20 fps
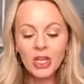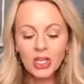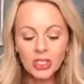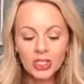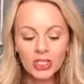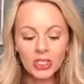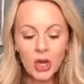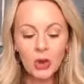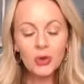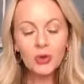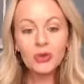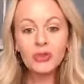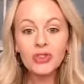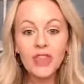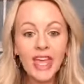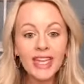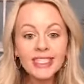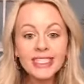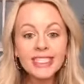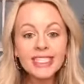So
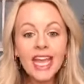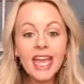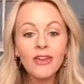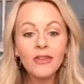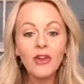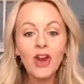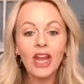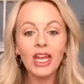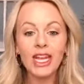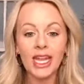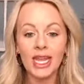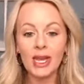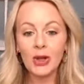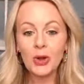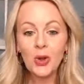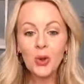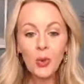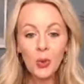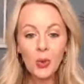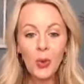let's dive right in.
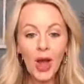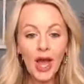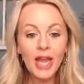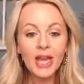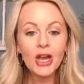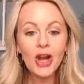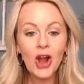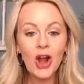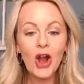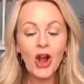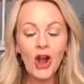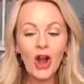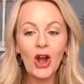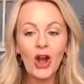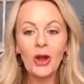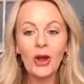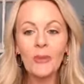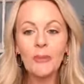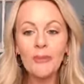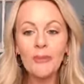What are